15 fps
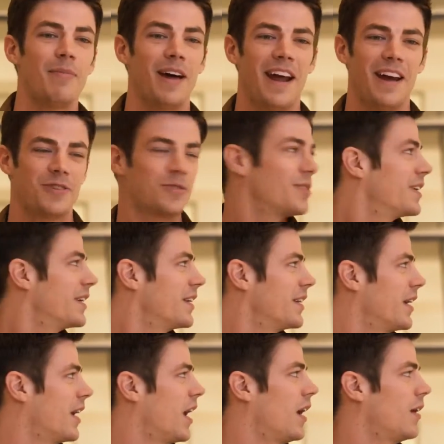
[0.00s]
I'm not actually
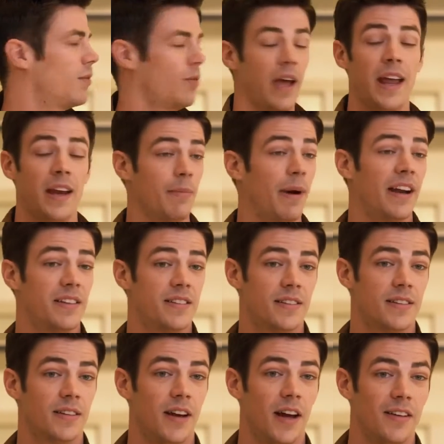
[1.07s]

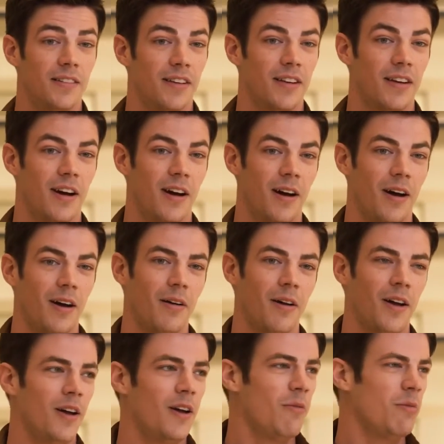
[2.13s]
anybody's cousin. Uh,
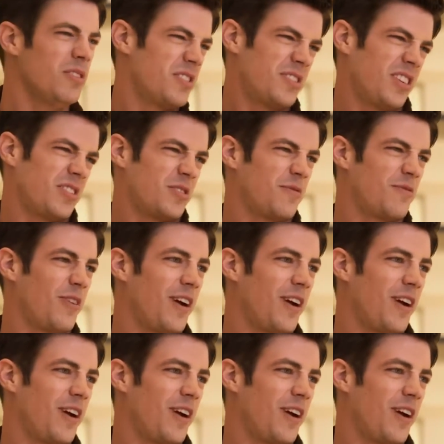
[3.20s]
we're just such good